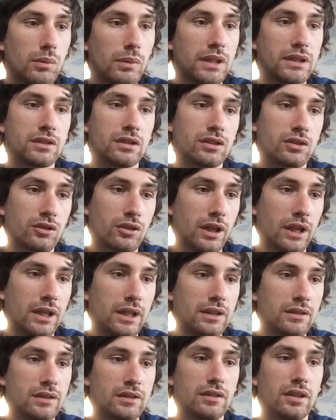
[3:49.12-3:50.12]
what makes this
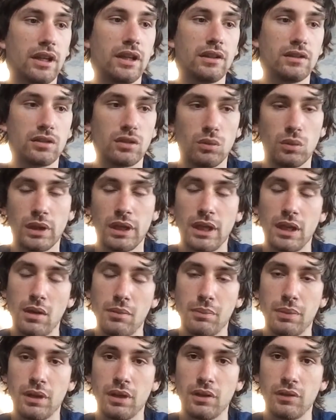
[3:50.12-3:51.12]
great is it takes away
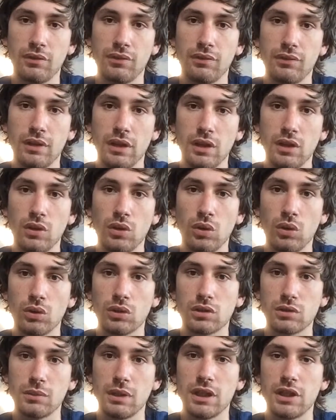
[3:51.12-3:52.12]
a bit of the
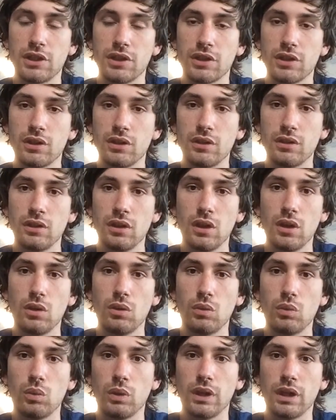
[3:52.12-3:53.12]
automation,
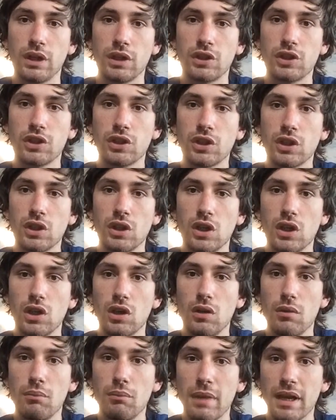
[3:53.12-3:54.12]
which
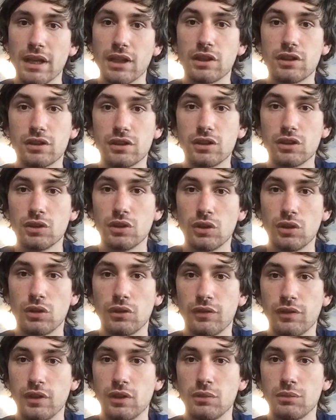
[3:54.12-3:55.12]
makes
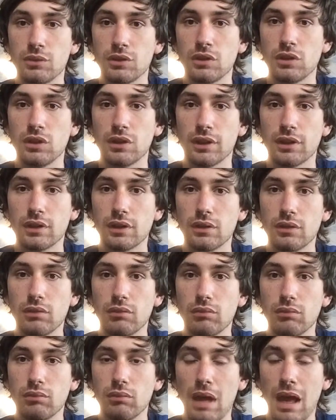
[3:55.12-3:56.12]
your films look
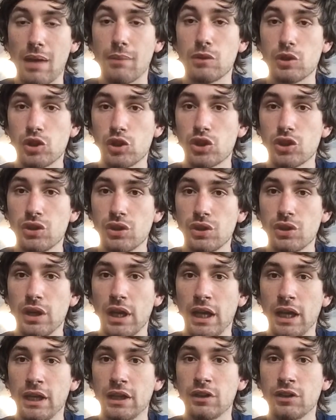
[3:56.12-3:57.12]
amateur,
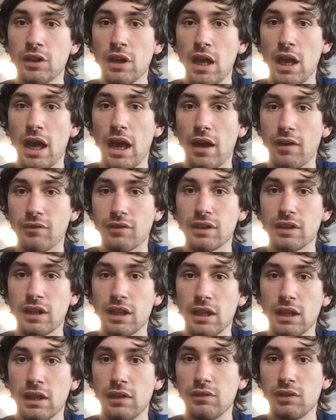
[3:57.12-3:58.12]
and having
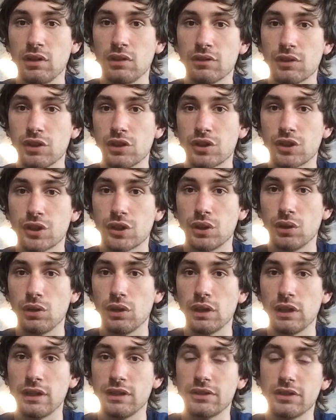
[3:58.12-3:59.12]
that level of
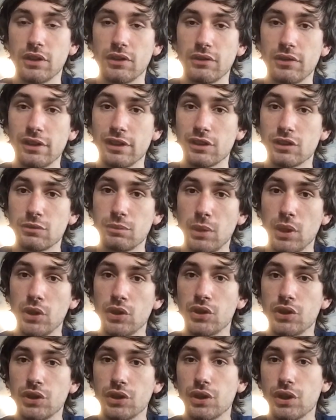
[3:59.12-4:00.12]
control, at least over the
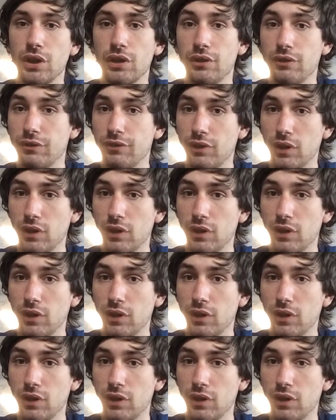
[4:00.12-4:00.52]
exposure and the